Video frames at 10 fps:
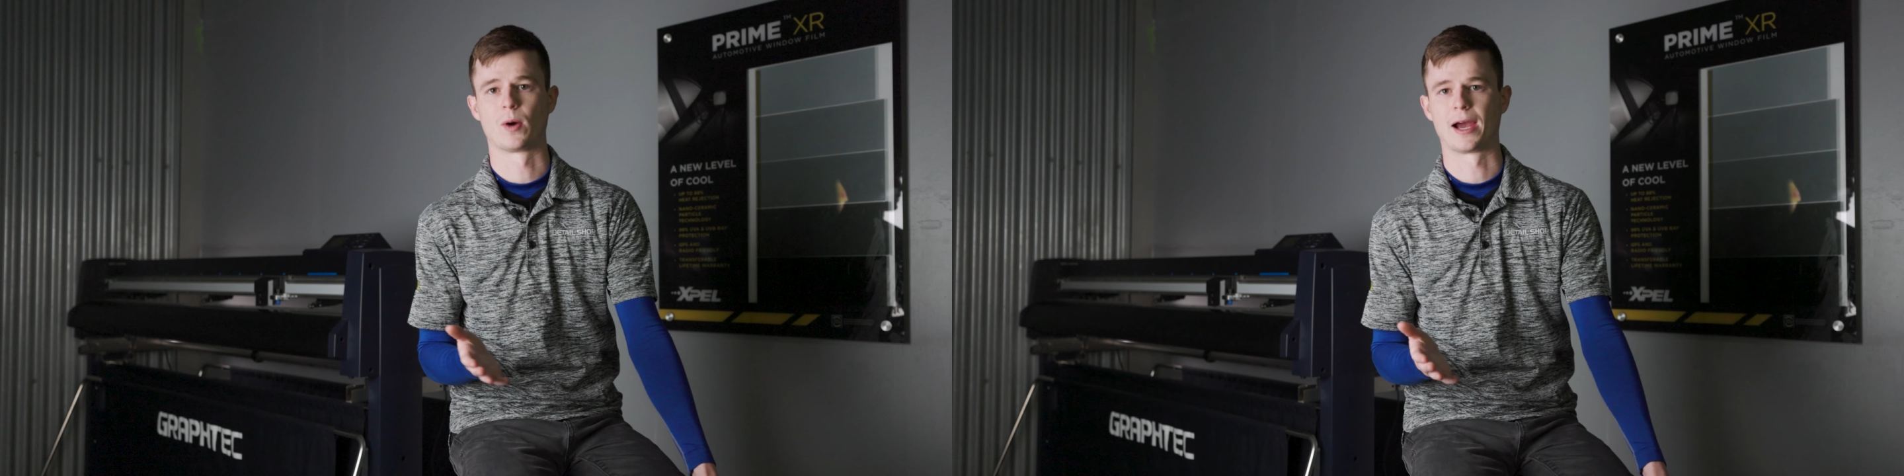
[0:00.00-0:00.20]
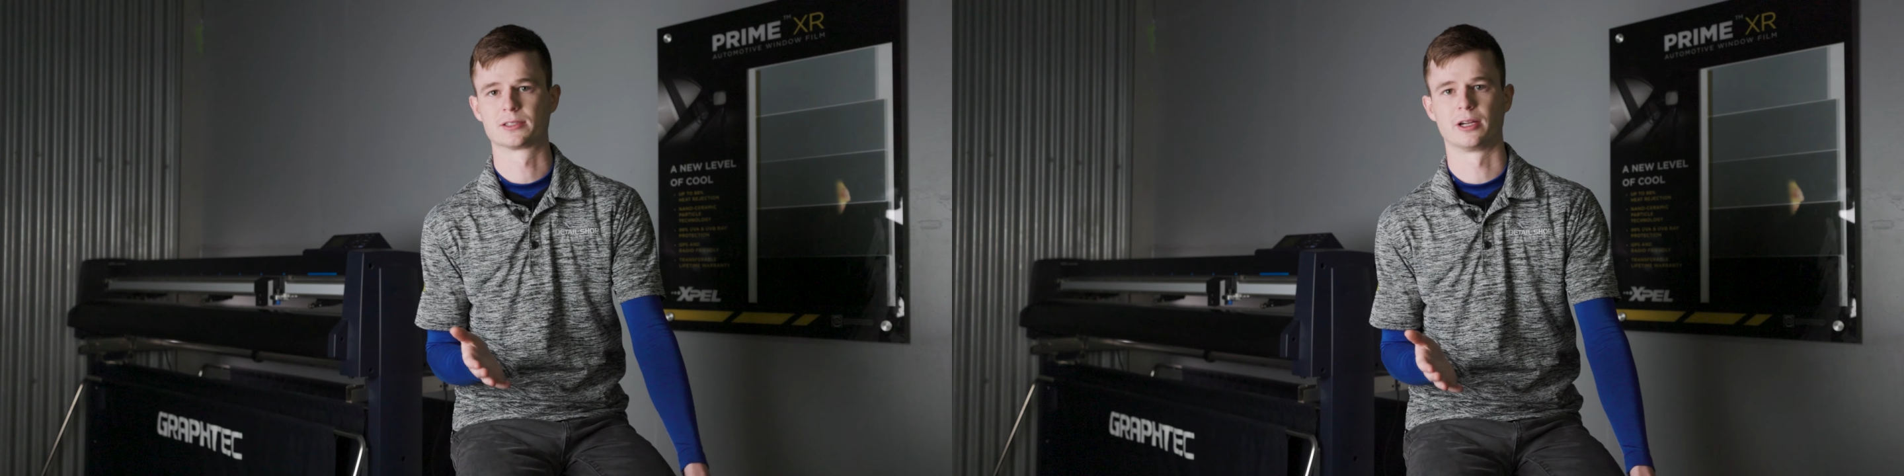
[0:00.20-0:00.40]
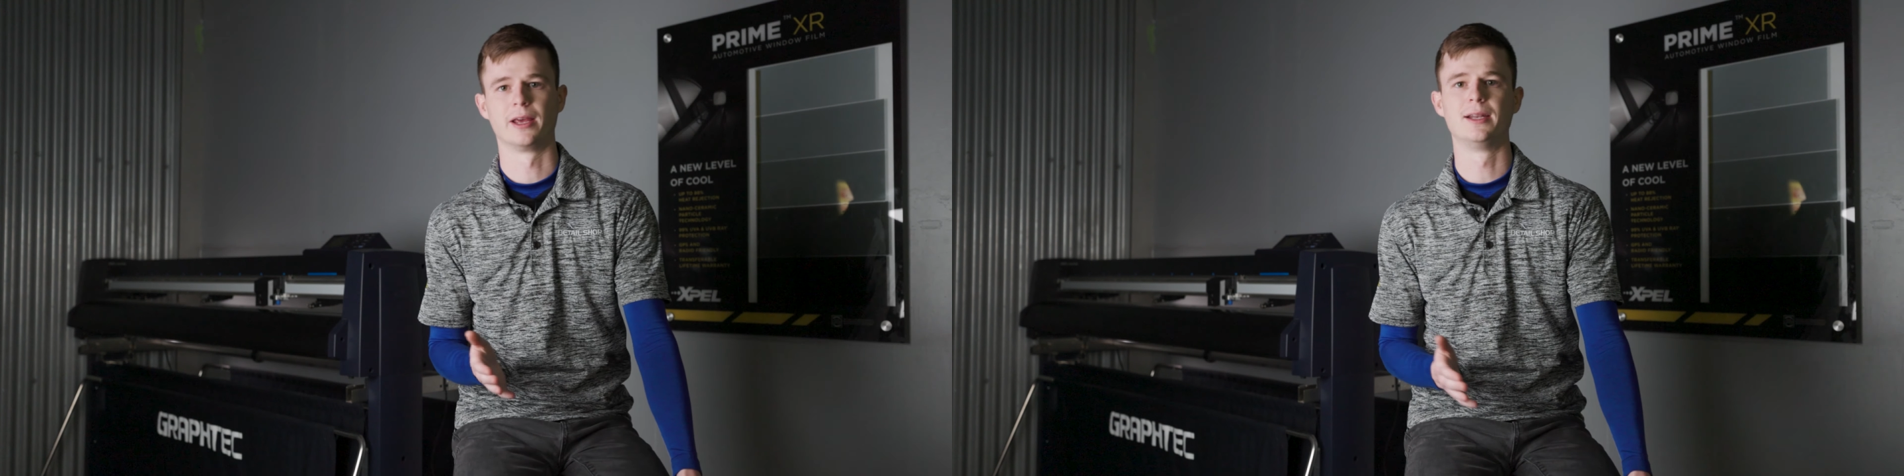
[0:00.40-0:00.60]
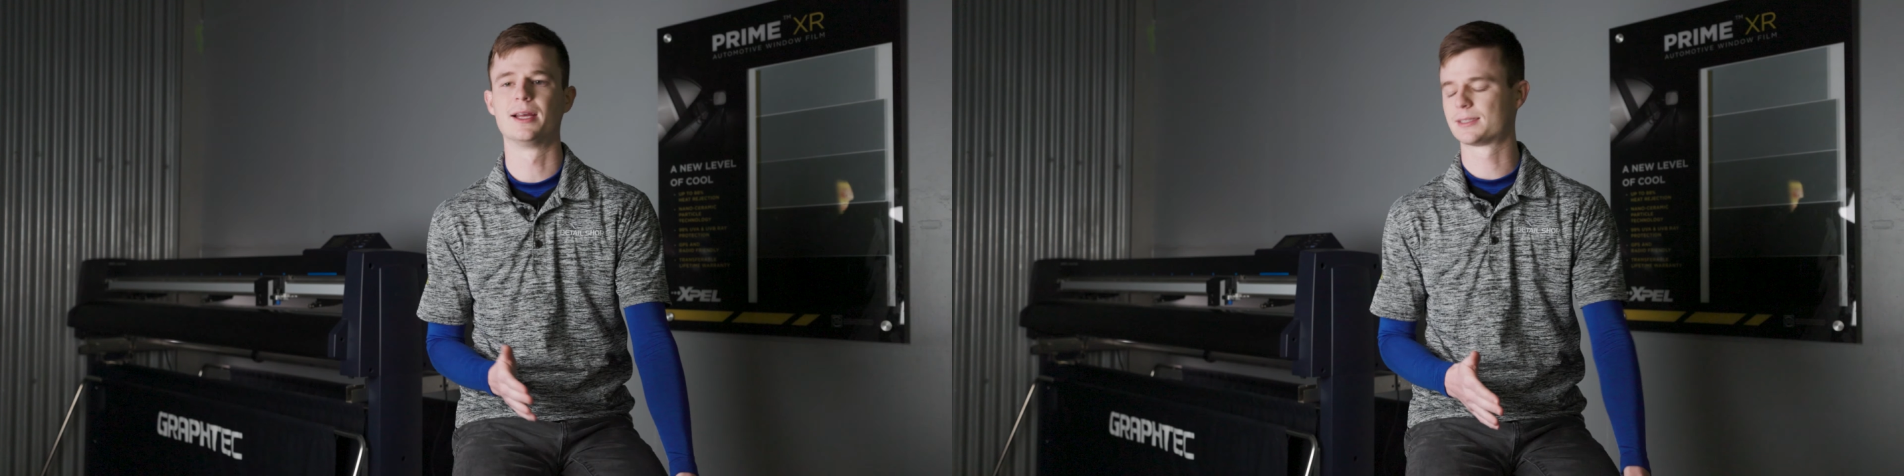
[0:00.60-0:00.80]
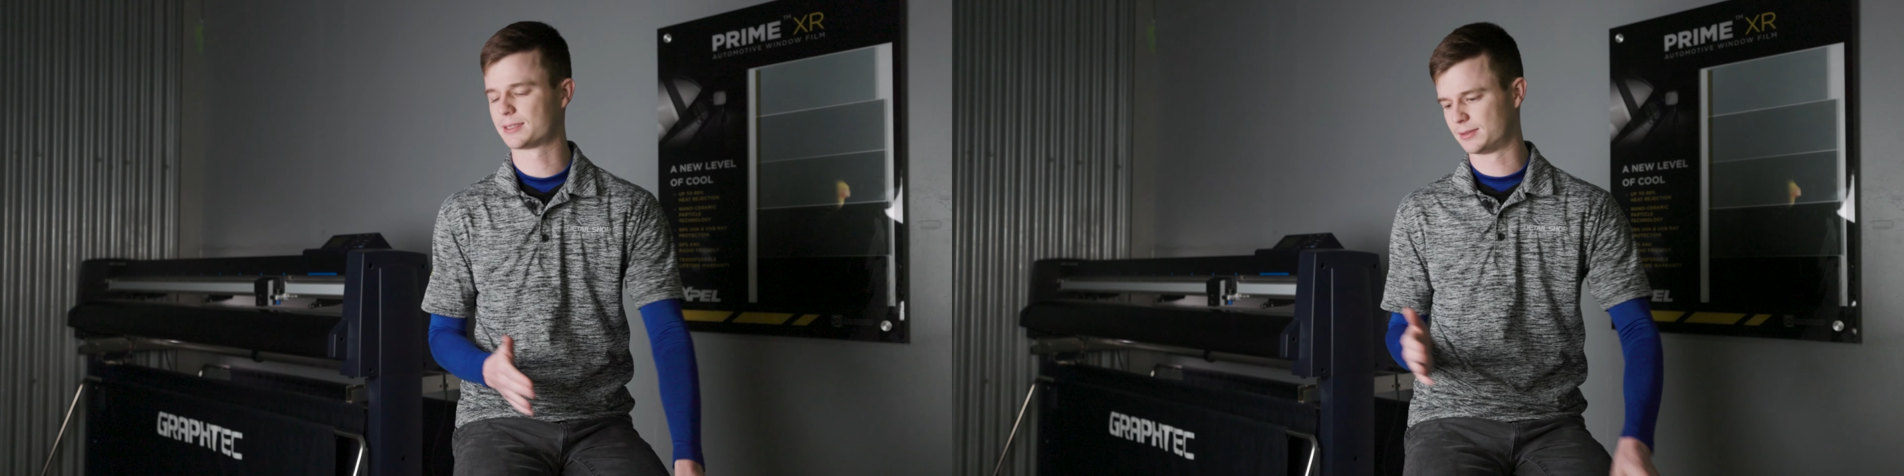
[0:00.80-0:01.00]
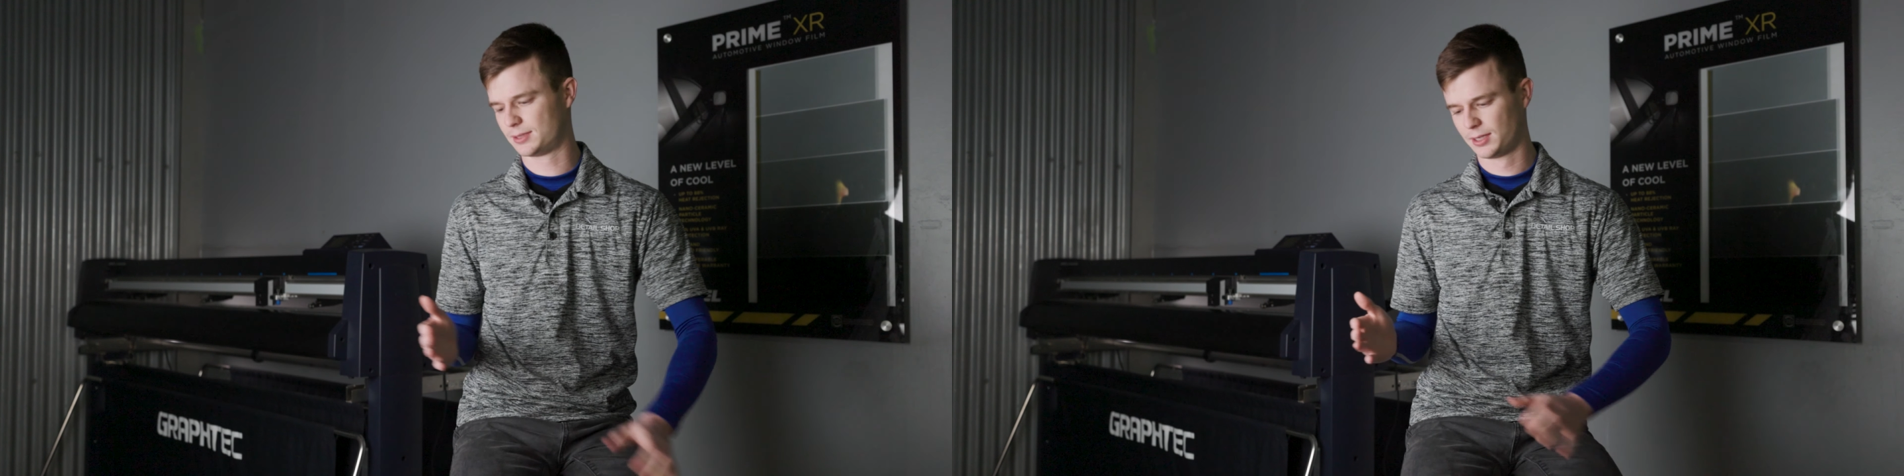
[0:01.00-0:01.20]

wax on it. It doesn't,